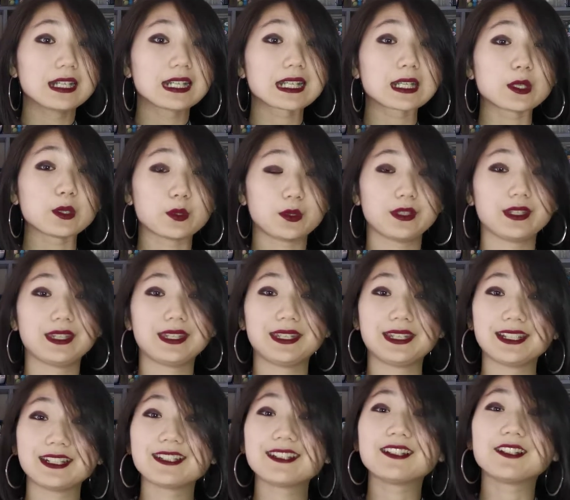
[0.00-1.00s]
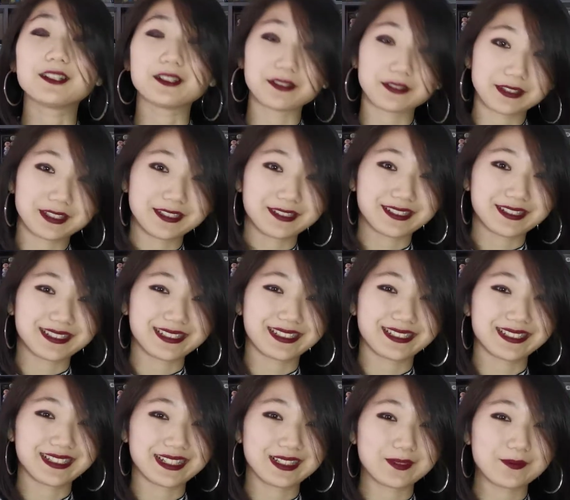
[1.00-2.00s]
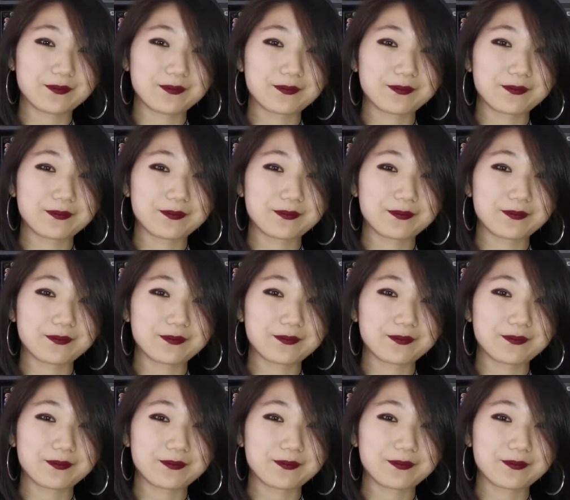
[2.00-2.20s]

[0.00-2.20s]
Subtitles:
So here are a few ideas.